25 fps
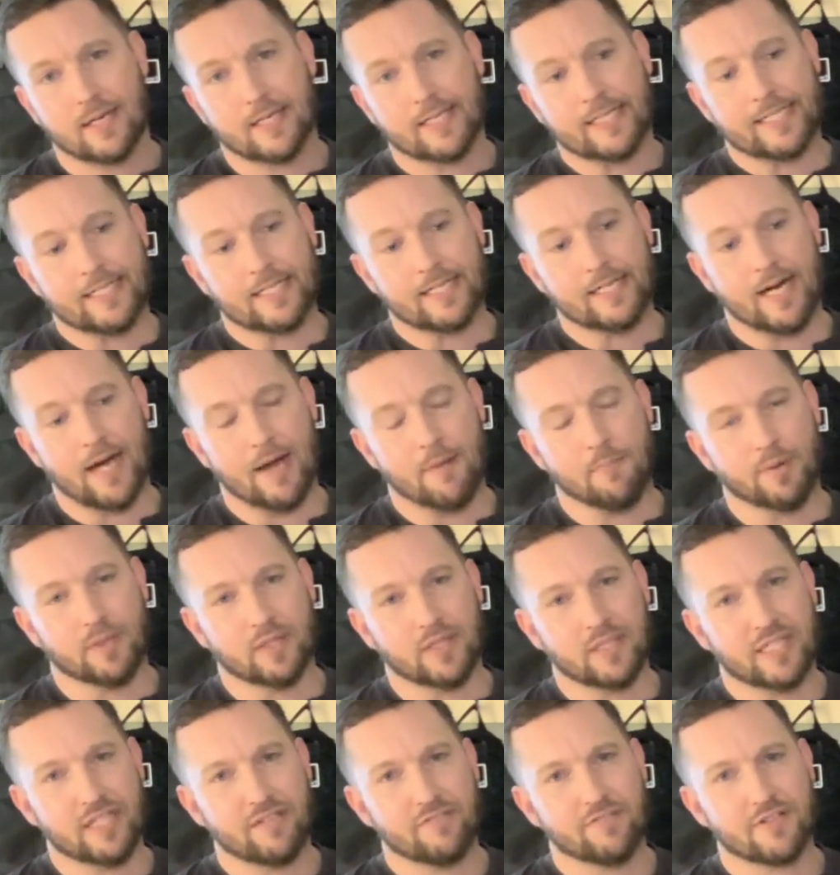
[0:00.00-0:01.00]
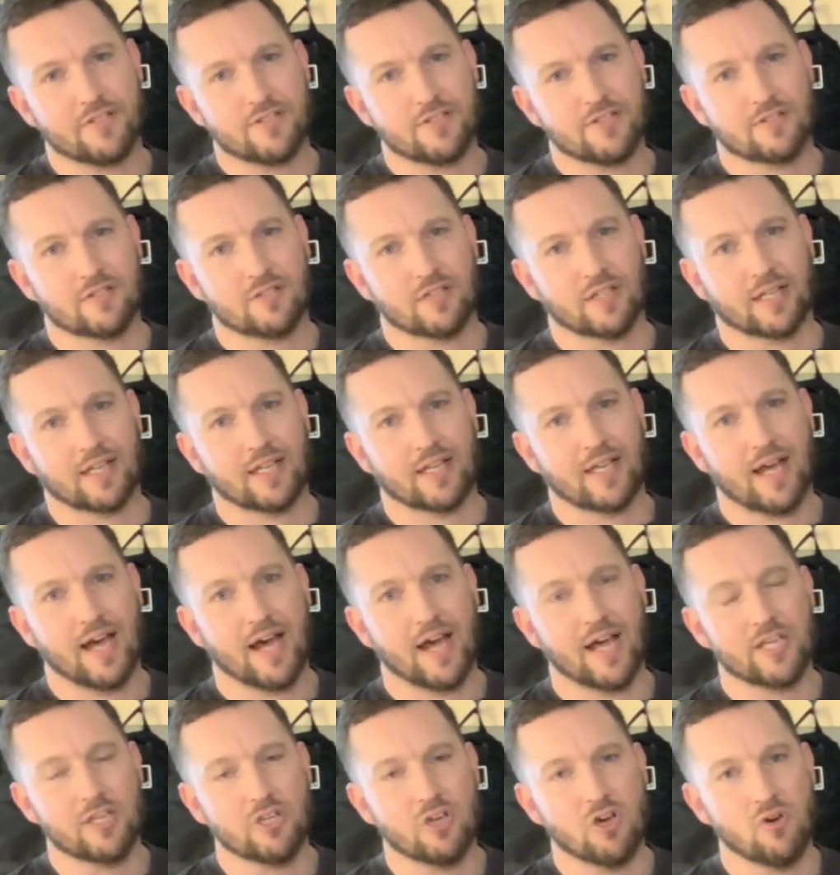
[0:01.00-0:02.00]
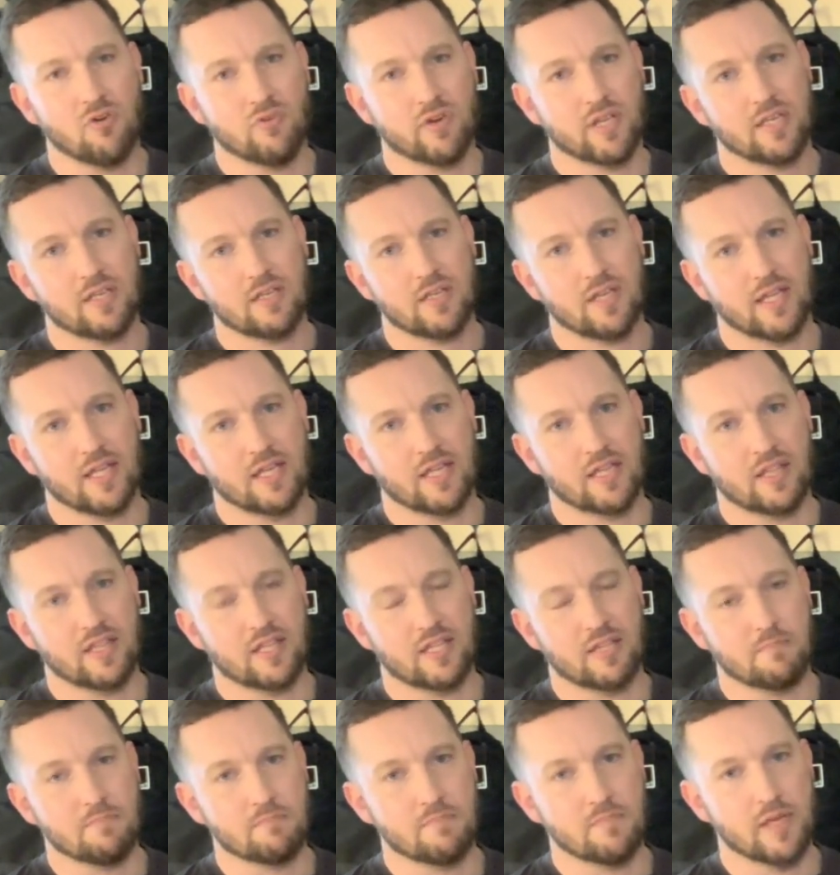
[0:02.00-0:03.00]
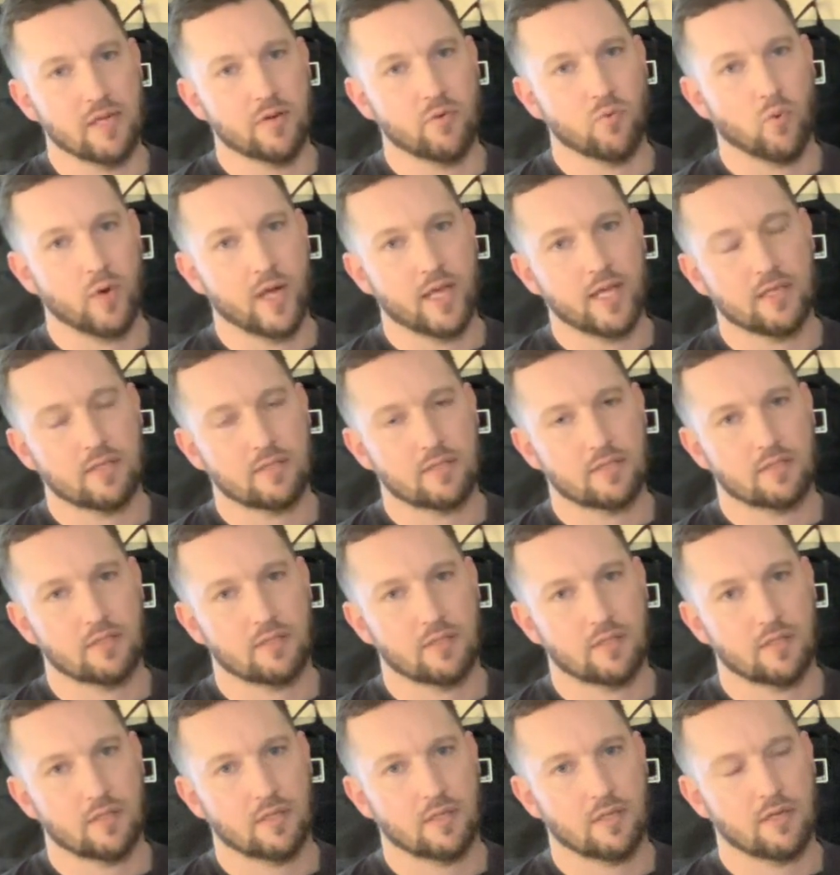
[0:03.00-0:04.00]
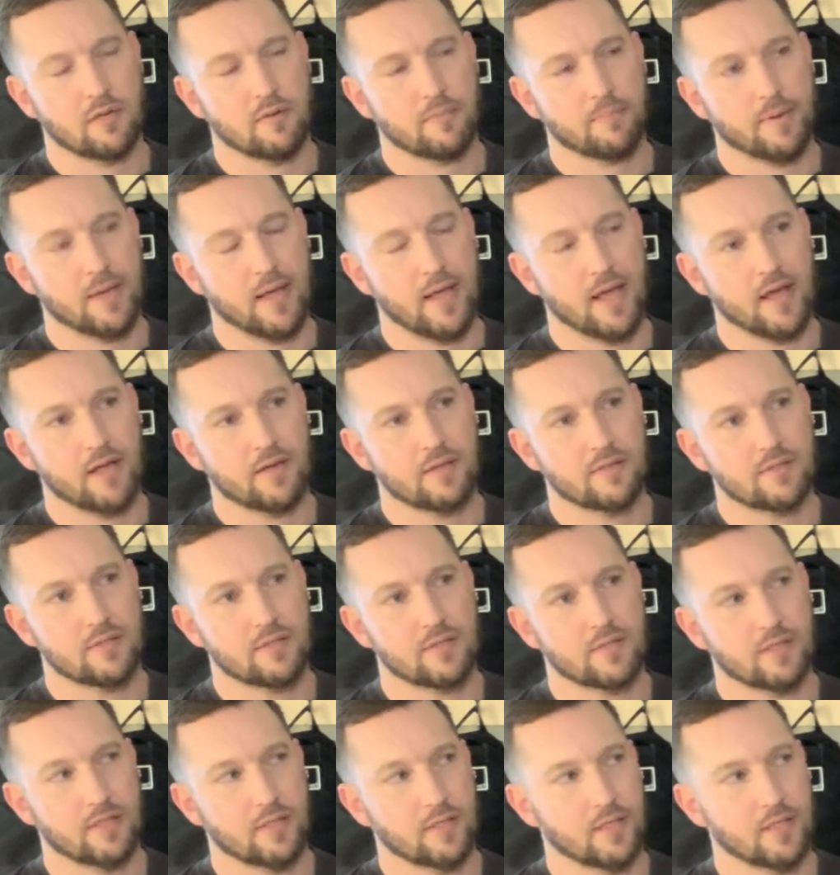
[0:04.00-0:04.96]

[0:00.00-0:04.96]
I believe it's just a coyote in the midweight pant,